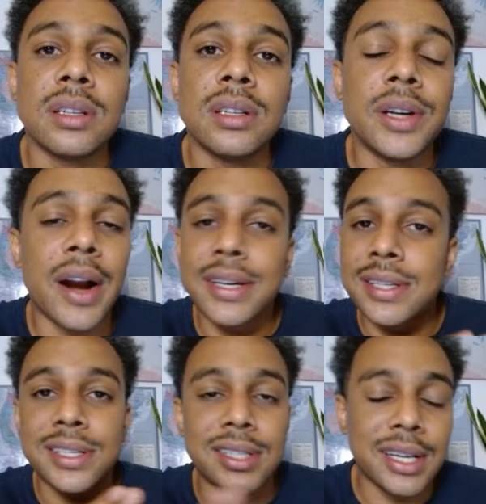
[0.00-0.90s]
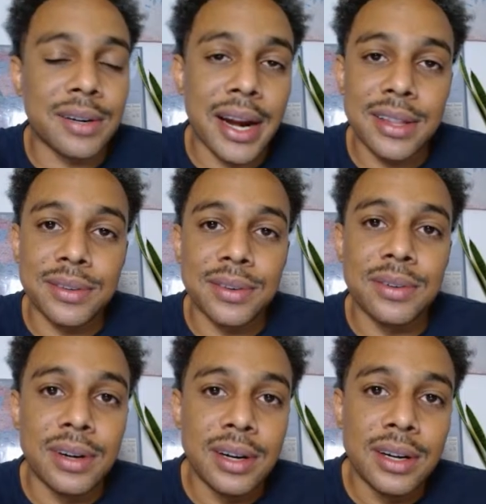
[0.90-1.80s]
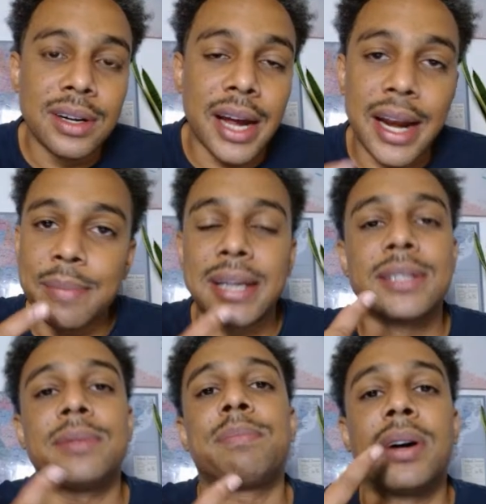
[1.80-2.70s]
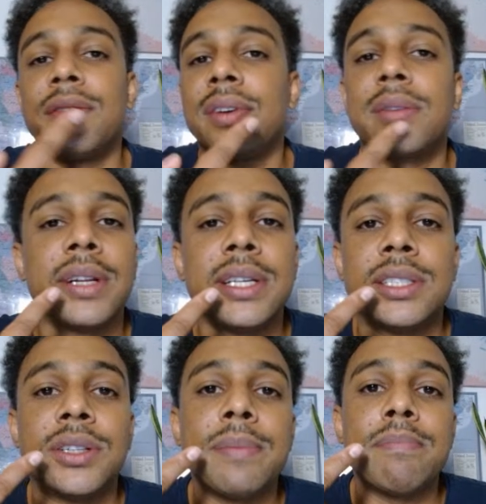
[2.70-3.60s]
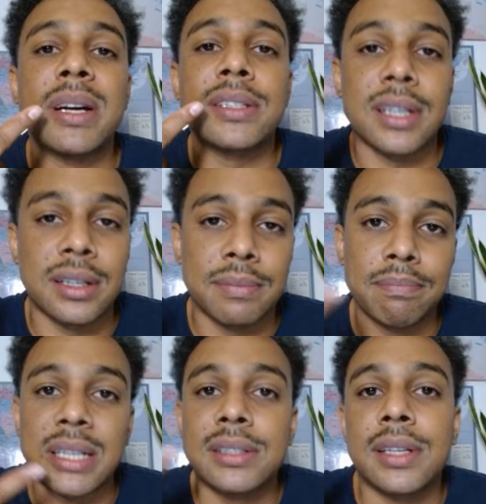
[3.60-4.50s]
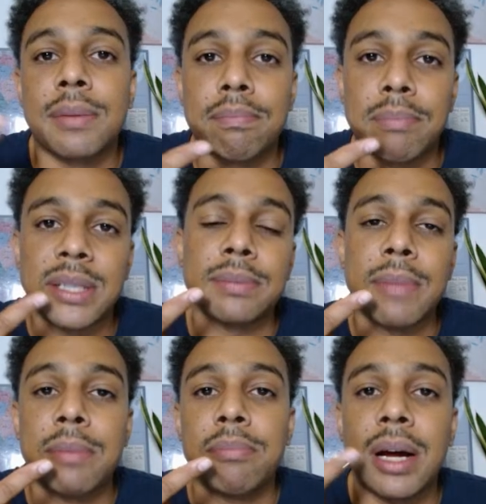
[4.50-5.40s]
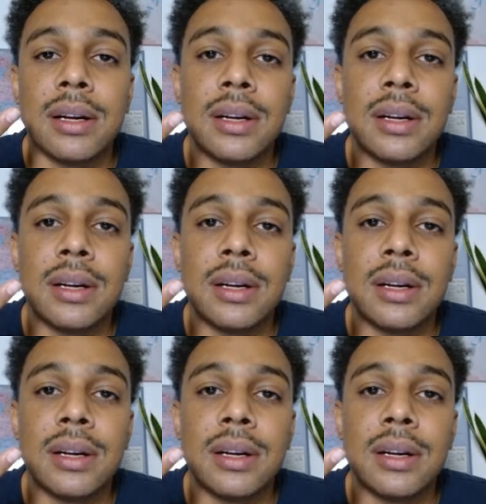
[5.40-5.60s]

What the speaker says: You hear I just slid right through? I didn't make some perfect release. Dream masa, masa, mas, ma, ma.